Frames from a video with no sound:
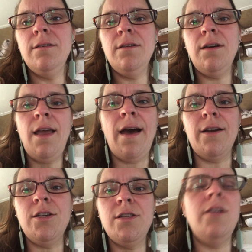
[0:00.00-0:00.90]

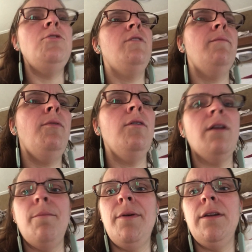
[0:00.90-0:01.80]
hatch that you can pull
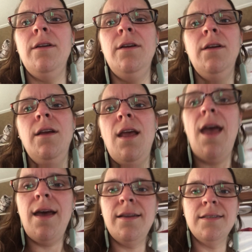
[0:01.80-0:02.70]
up
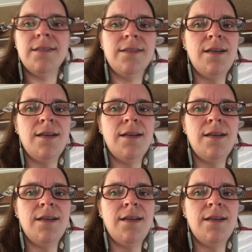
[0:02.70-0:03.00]
and